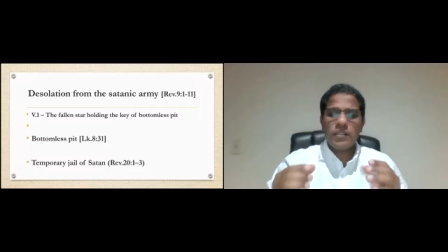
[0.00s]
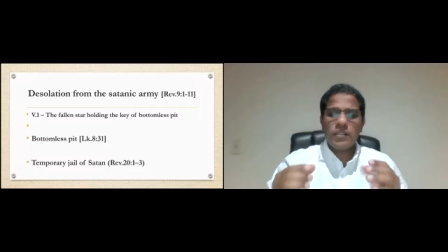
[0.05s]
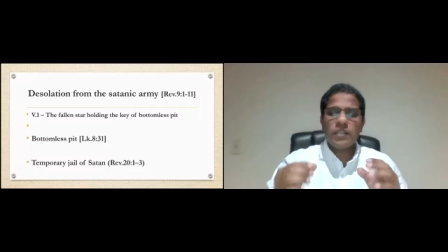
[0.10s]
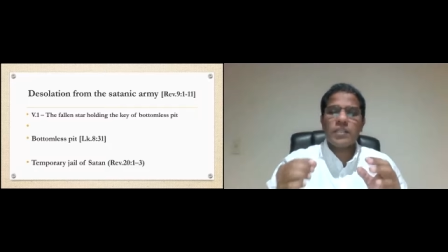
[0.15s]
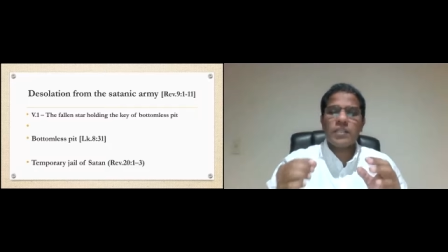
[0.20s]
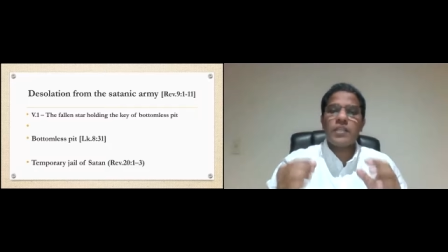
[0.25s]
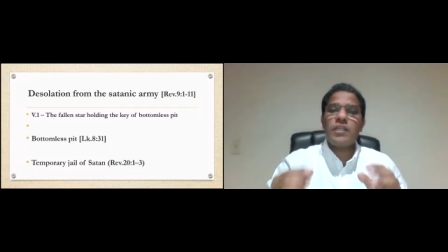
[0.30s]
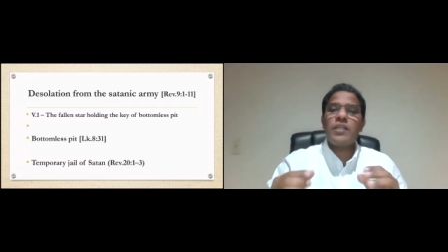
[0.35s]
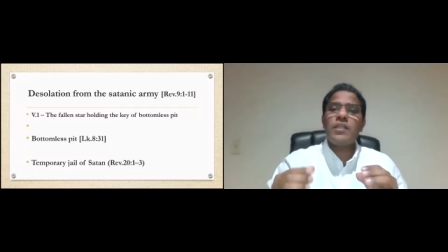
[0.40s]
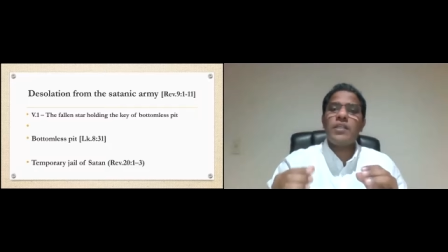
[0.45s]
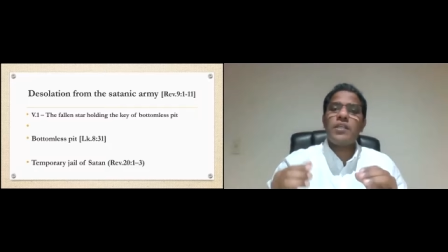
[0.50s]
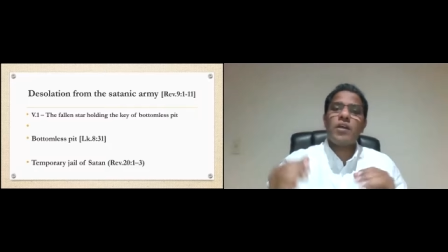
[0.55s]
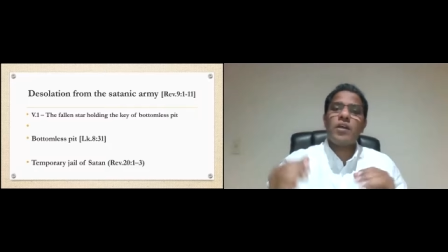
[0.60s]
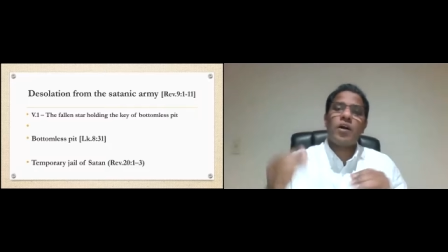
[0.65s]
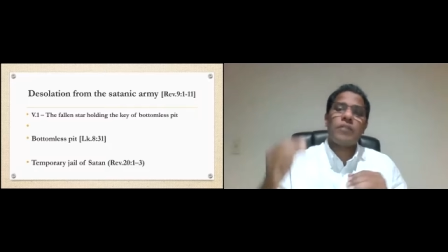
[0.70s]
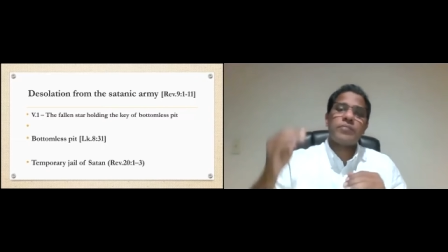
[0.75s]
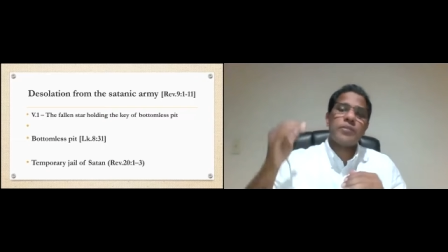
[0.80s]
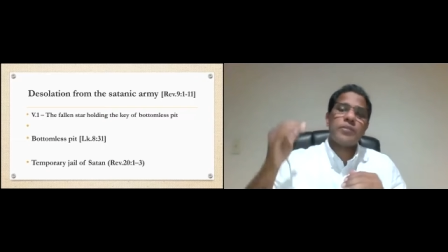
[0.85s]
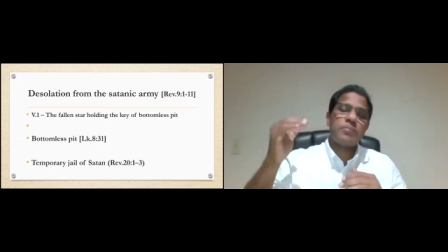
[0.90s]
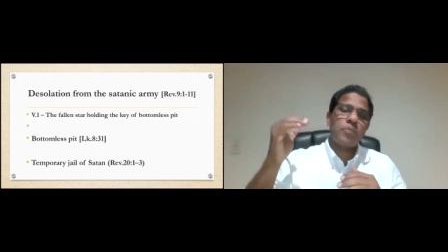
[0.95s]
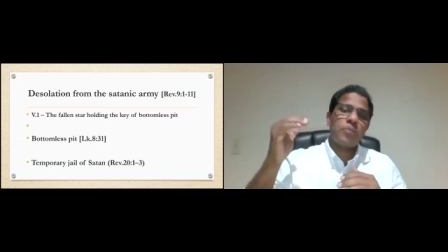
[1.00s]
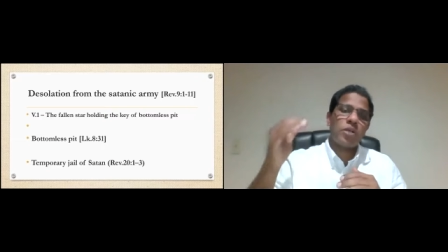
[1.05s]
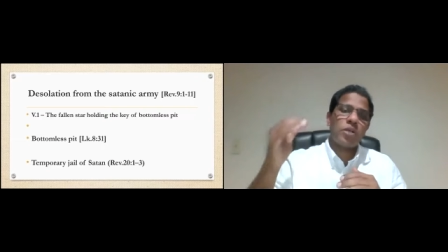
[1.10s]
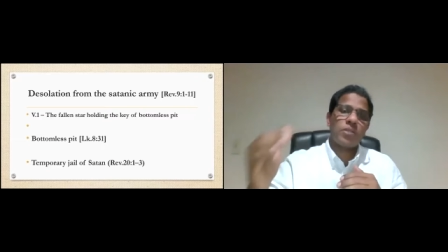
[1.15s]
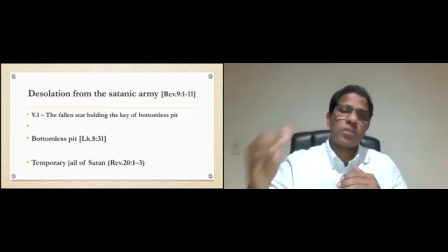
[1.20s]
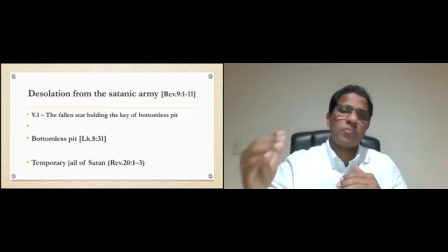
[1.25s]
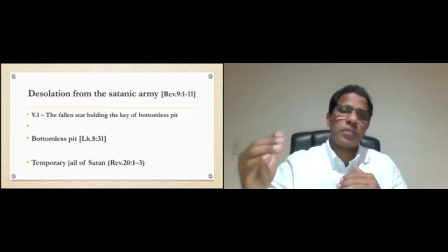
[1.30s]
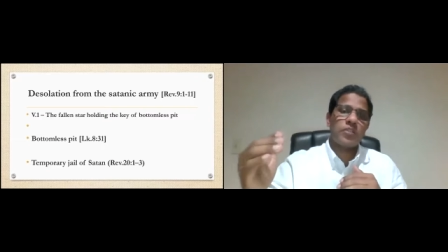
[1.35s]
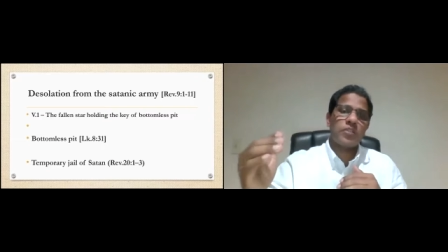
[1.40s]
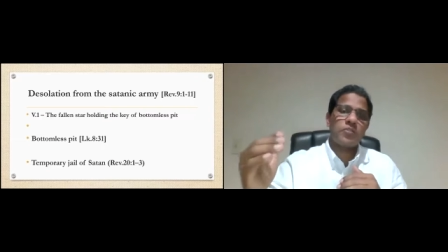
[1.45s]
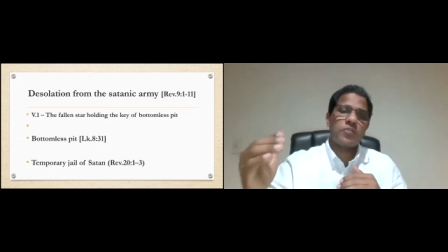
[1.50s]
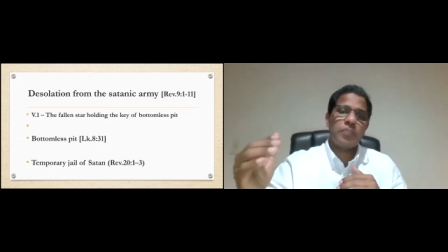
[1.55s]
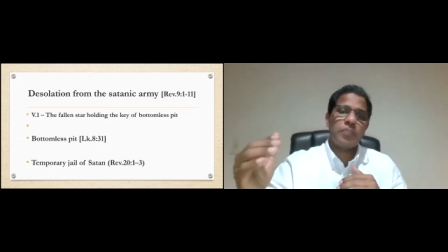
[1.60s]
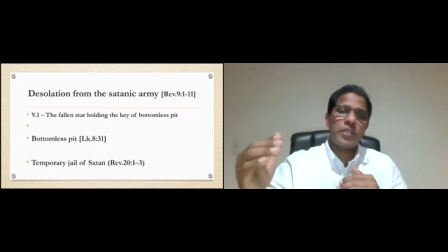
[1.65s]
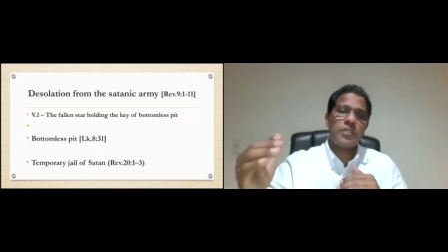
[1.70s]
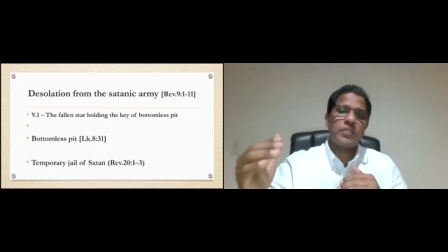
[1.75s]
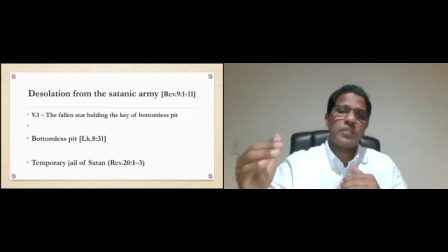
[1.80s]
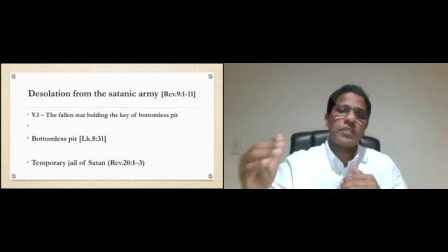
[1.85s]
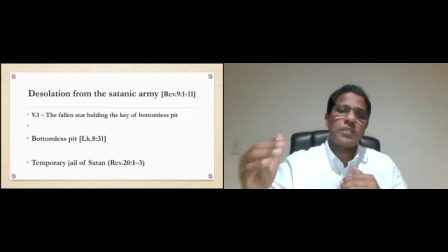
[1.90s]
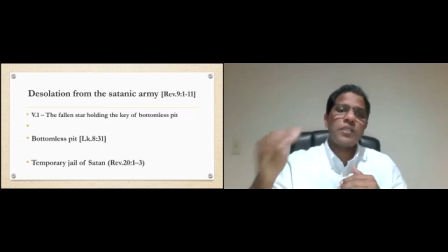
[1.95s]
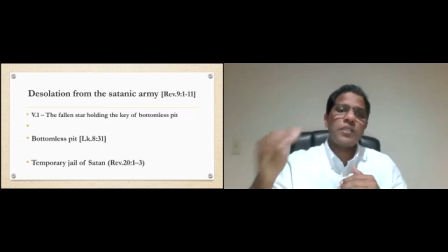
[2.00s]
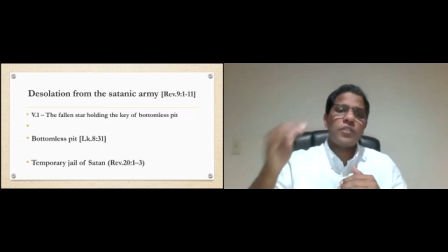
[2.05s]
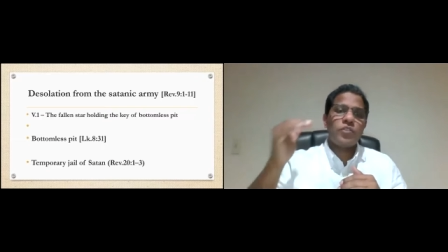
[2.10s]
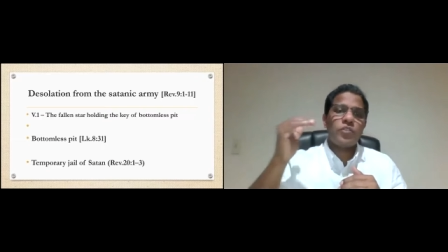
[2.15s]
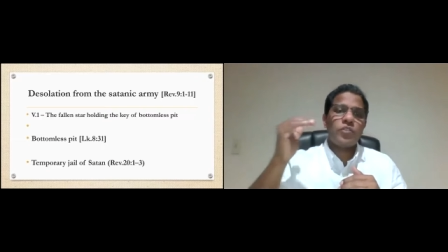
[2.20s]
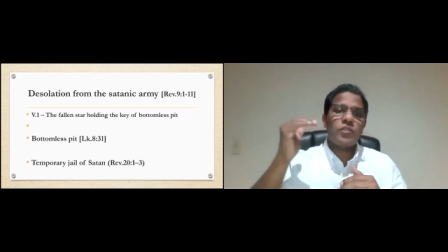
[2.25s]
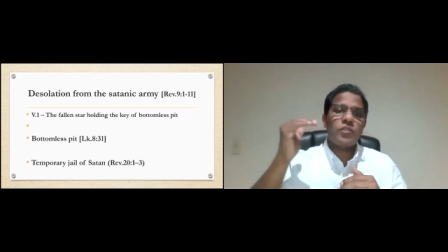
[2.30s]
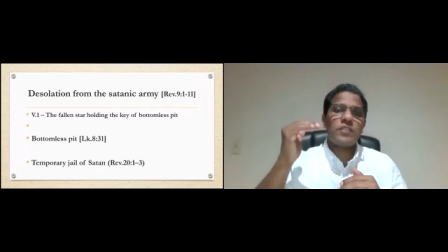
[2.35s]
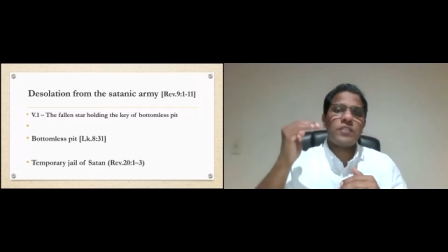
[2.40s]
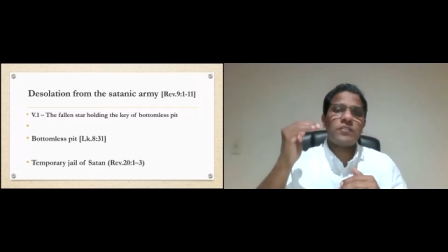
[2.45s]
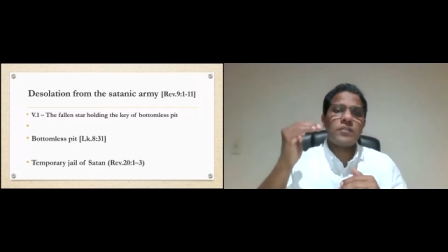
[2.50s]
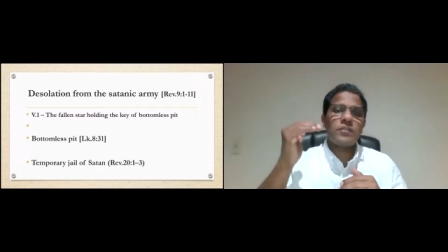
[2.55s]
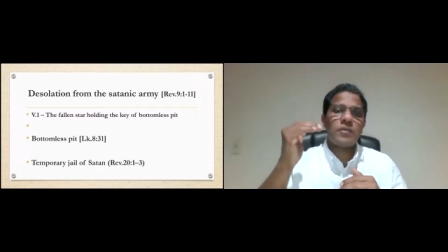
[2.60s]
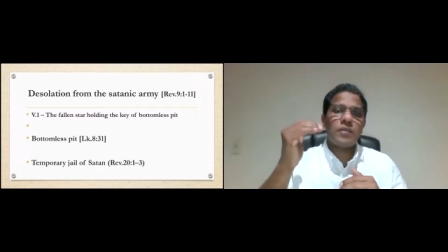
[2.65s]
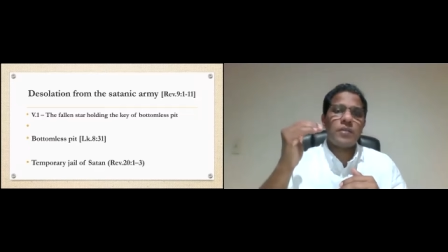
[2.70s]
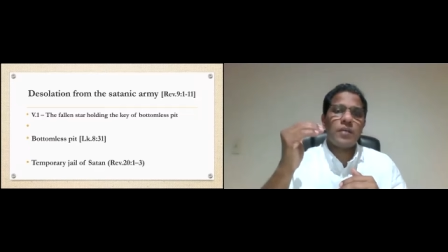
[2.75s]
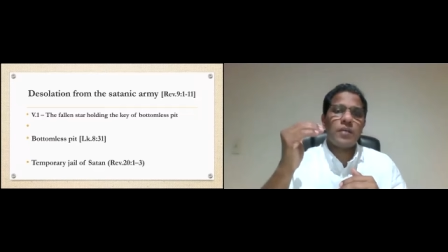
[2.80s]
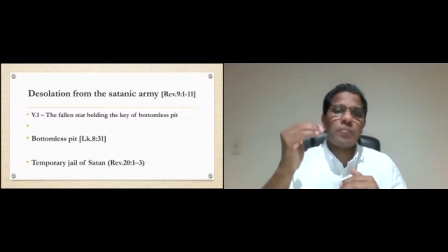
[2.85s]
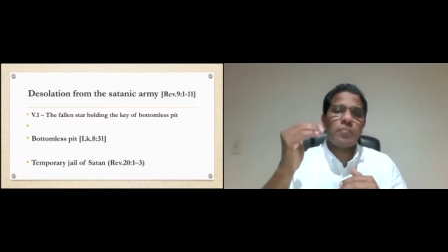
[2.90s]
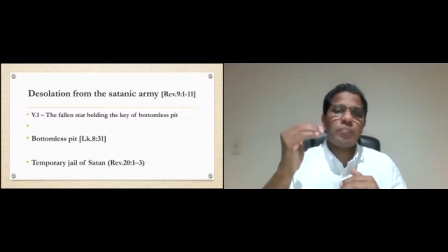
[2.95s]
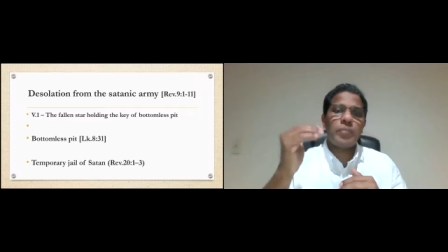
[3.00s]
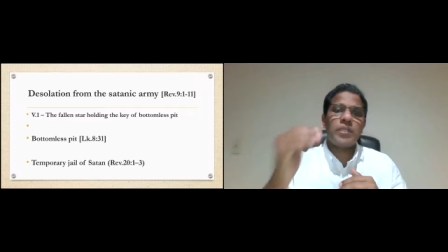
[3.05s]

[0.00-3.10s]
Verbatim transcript: the key of the bottomless pit to this uh,